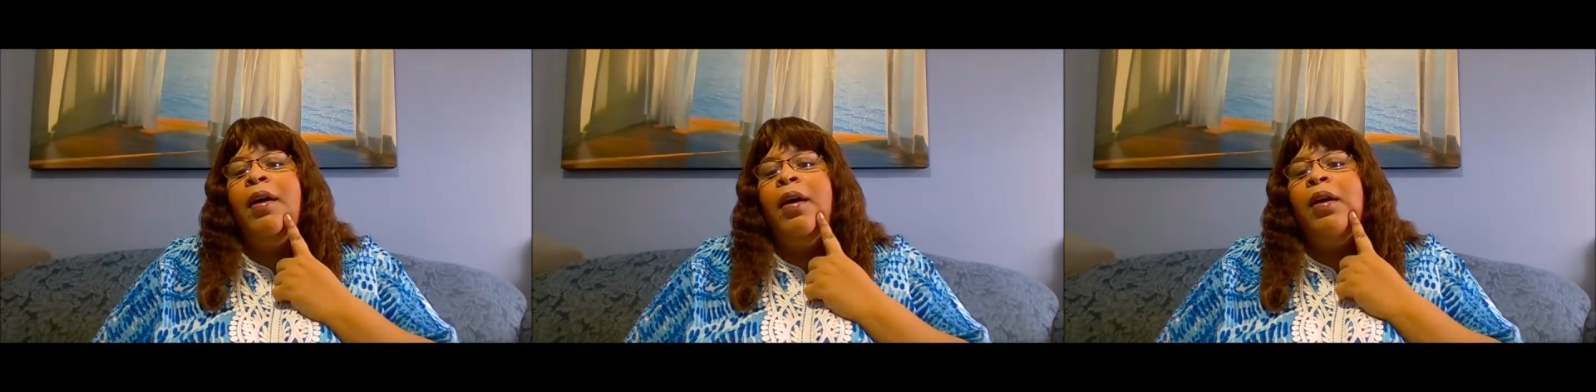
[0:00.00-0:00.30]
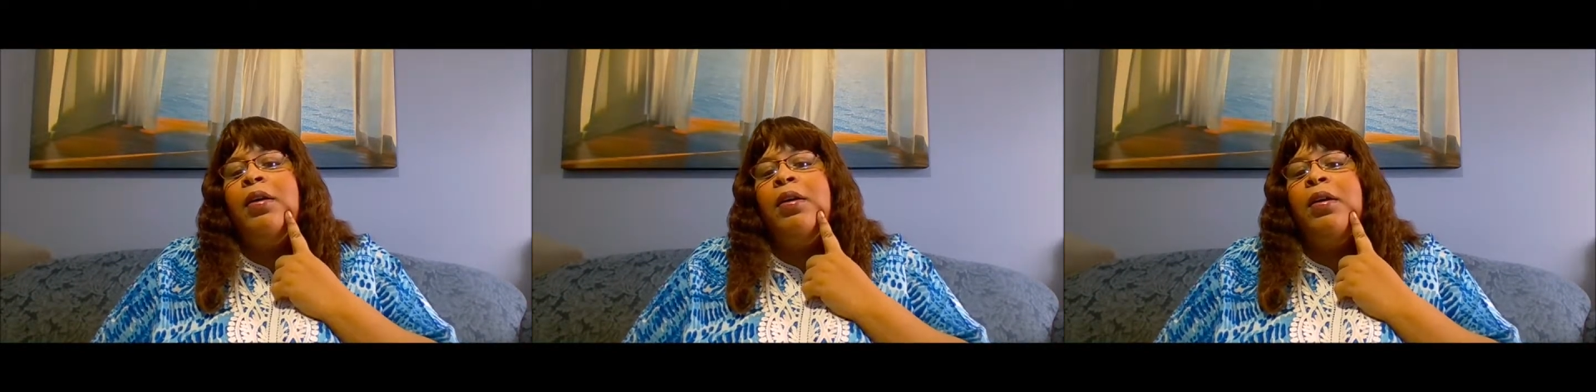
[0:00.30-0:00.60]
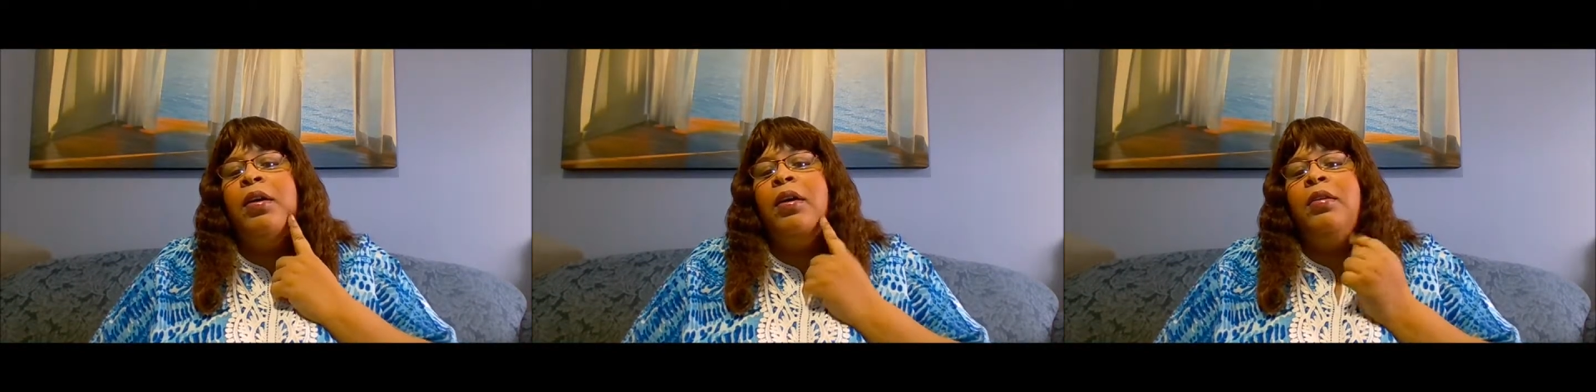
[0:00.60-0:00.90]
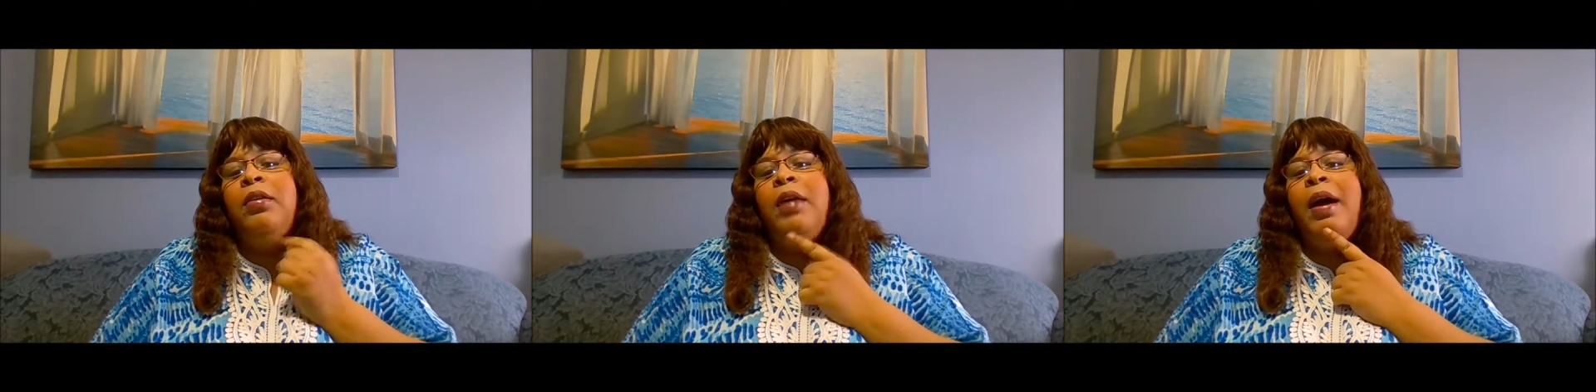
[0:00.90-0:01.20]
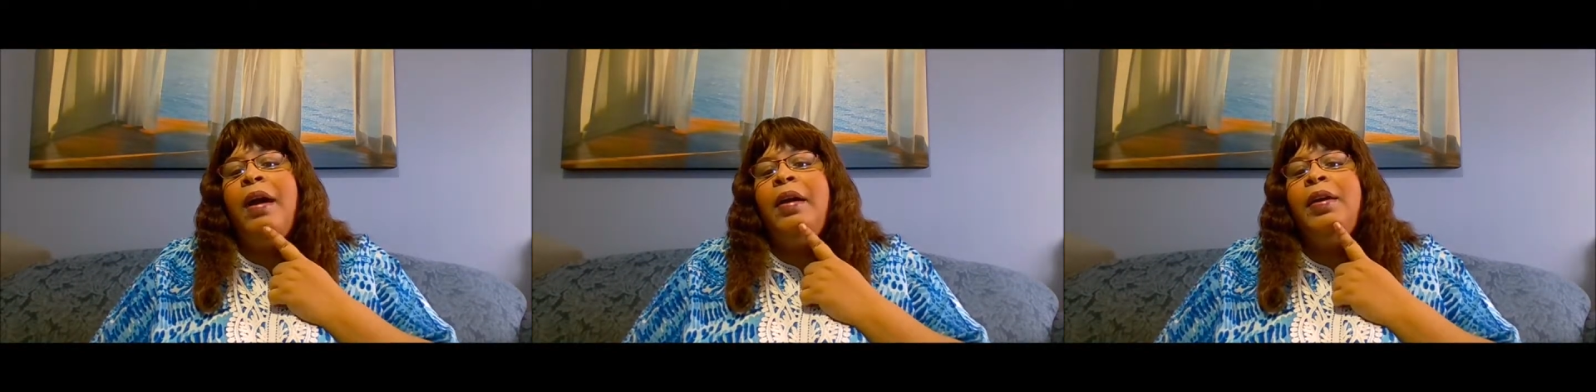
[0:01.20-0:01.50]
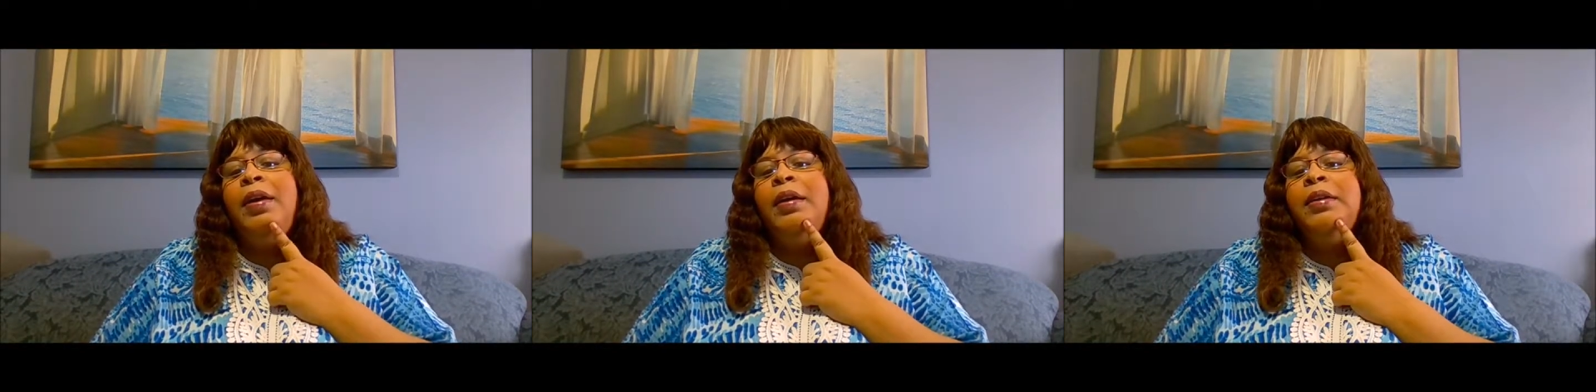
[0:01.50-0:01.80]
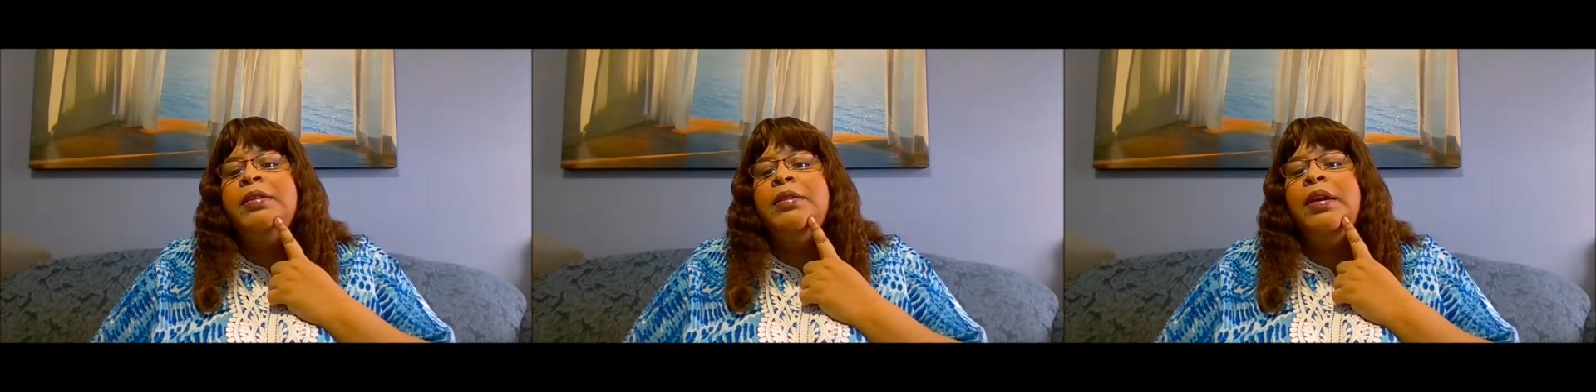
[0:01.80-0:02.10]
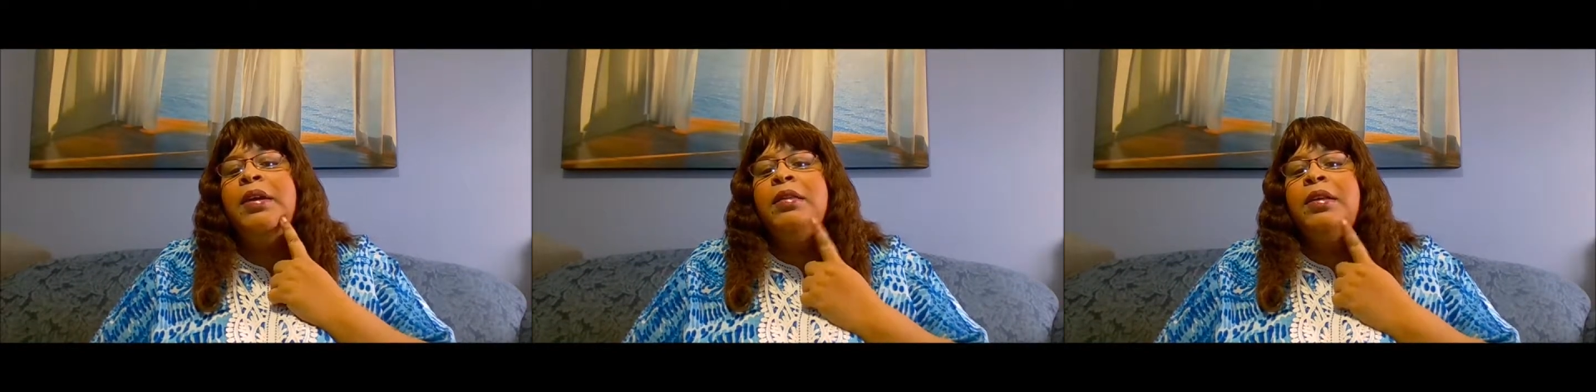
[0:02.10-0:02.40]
an acne incident that